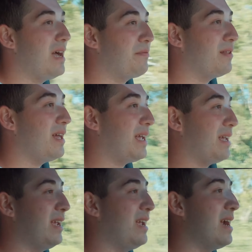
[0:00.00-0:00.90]
I feel
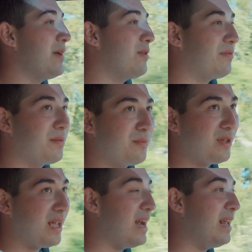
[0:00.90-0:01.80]
like anyone from
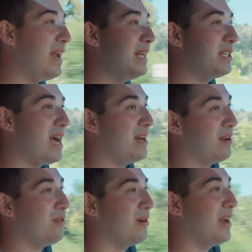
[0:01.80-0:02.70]
really any age
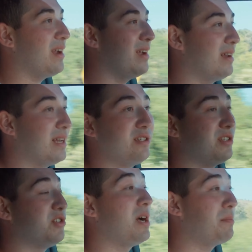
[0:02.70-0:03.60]
category can
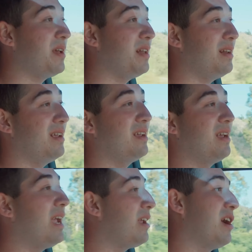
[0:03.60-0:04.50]
just jump in and